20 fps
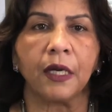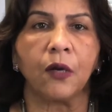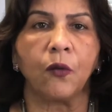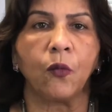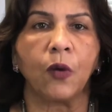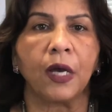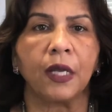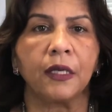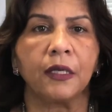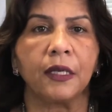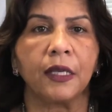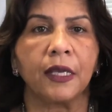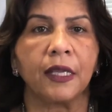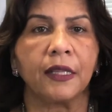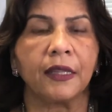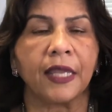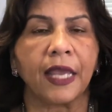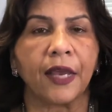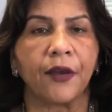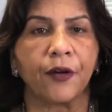one in
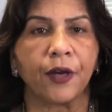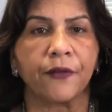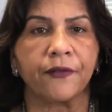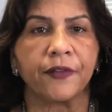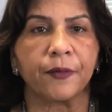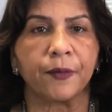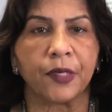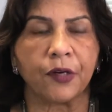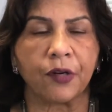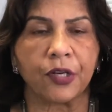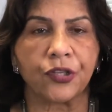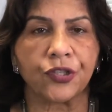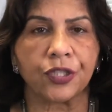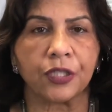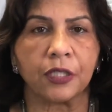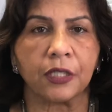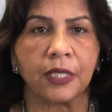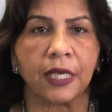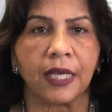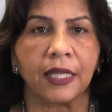the area of
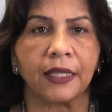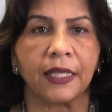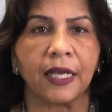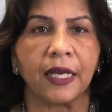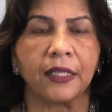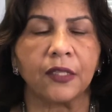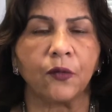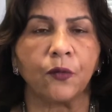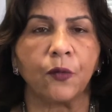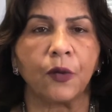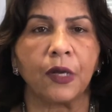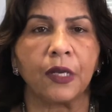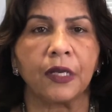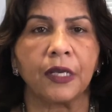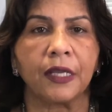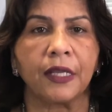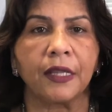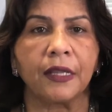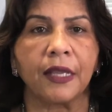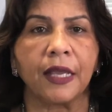immigration and the other one
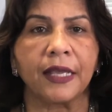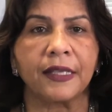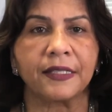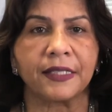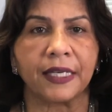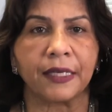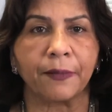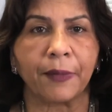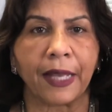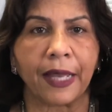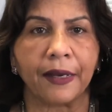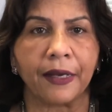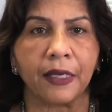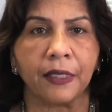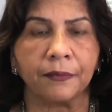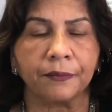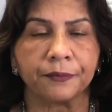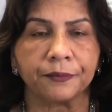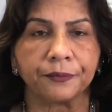in the estate planning.